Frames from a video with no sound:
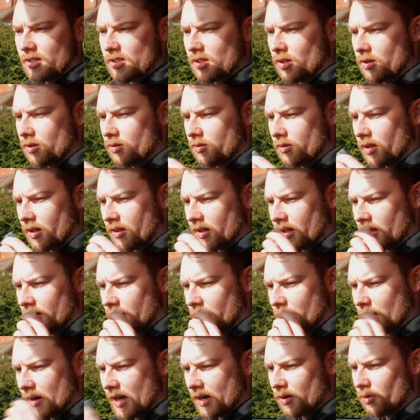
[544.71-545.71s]
So I think
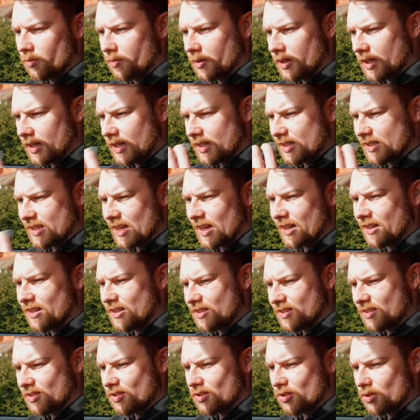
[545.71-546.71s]
the plan will be, let's get
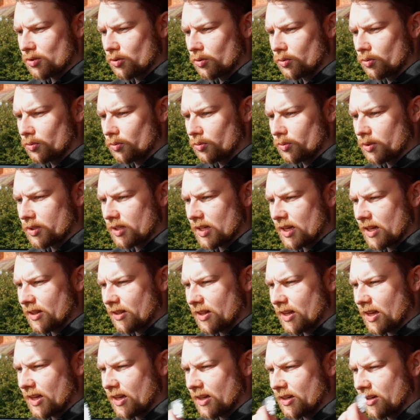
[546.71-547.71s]
these installed,
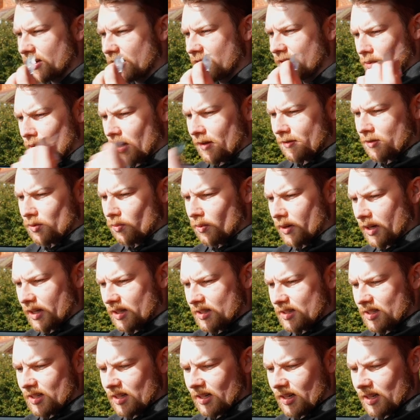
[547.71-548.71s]
and then we'll have to wait
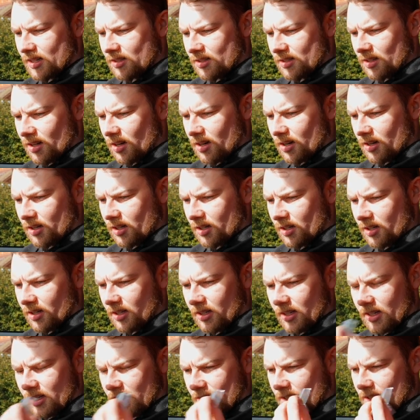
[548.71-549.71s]
until it gets dark and I
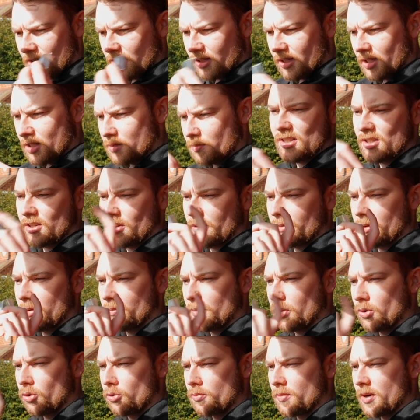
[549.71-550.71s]
can actually look at this. So I'm going
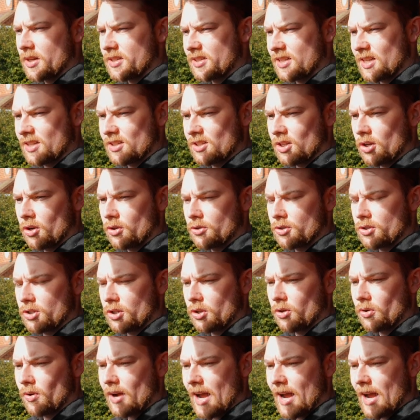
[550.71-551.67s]
to pull my center console